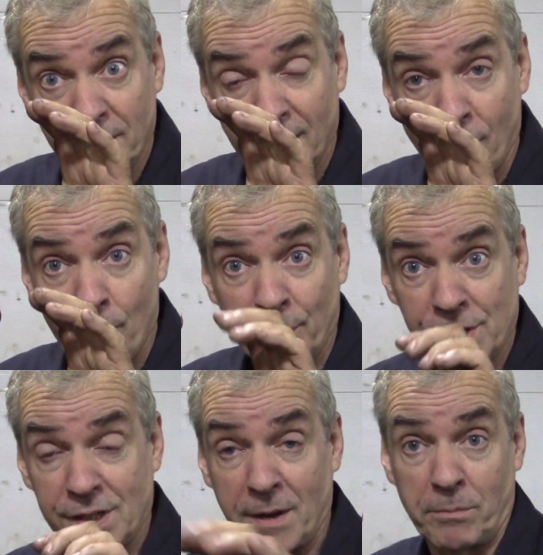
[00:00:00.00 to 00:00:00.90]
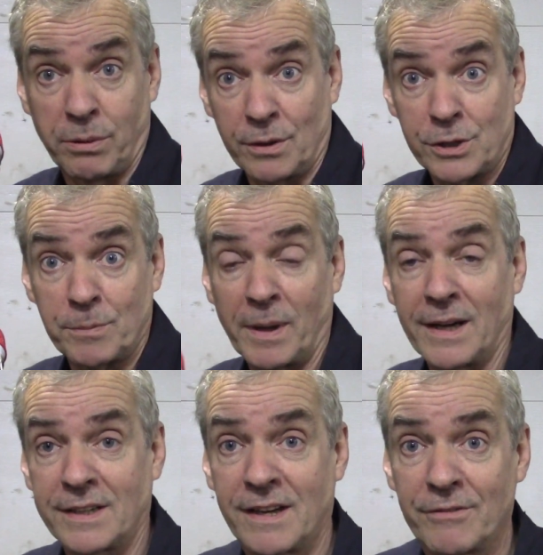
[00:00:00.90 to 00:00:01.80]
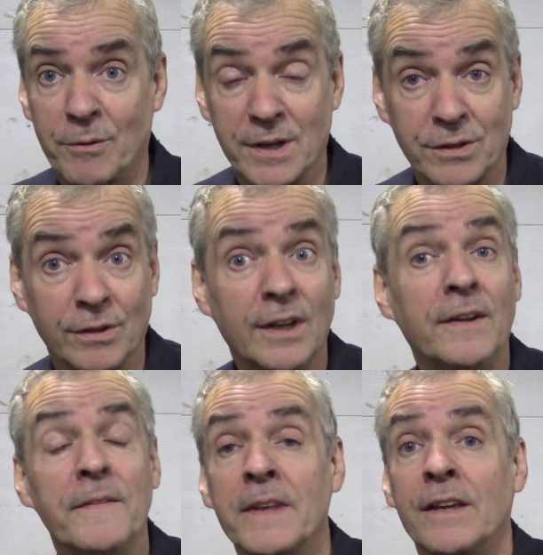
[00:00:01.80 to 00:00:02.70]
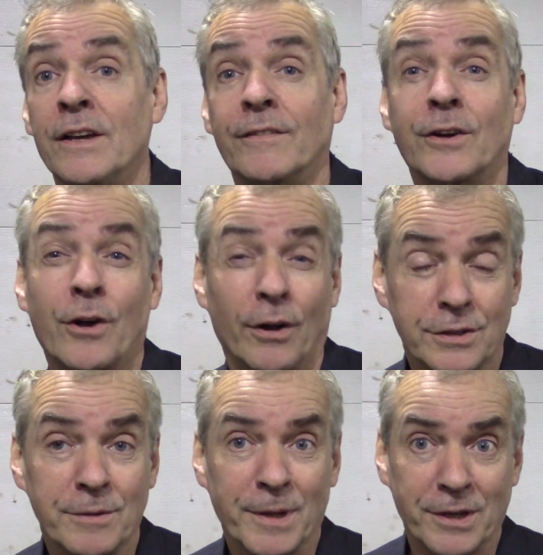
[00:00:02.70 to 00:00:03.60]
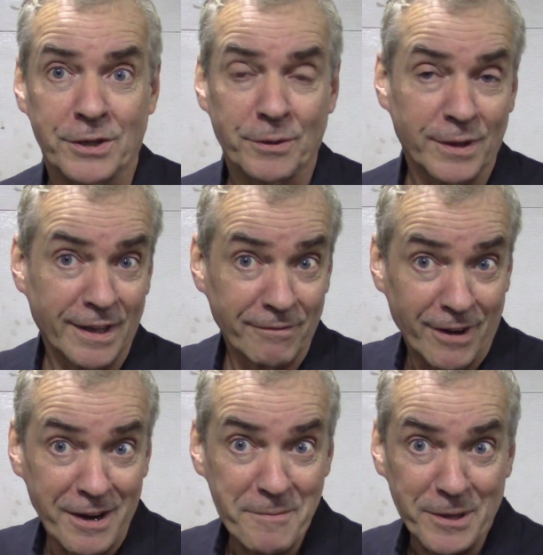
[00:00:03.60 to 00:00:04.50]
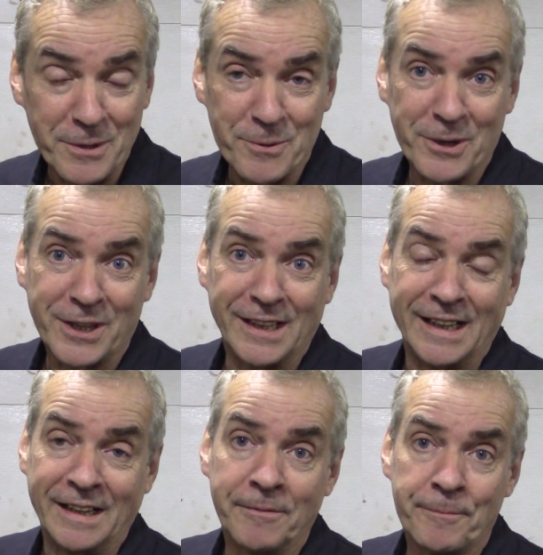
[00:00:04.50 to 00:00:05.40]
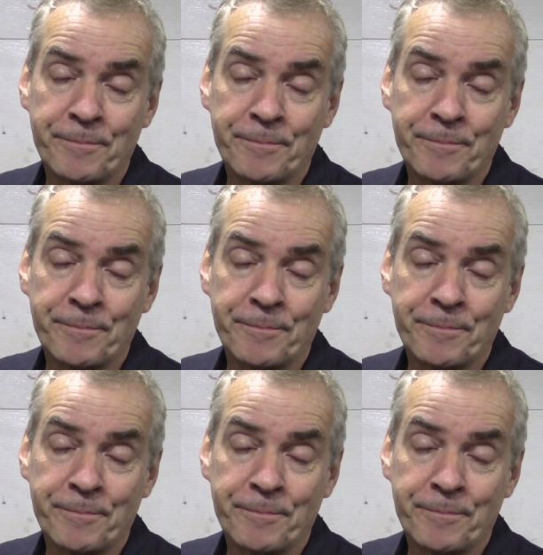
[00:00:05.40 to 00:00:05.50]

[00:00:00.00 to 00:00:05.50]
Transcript: compressed air blows sparks everywhere, so you've got to make sure the environment you're working in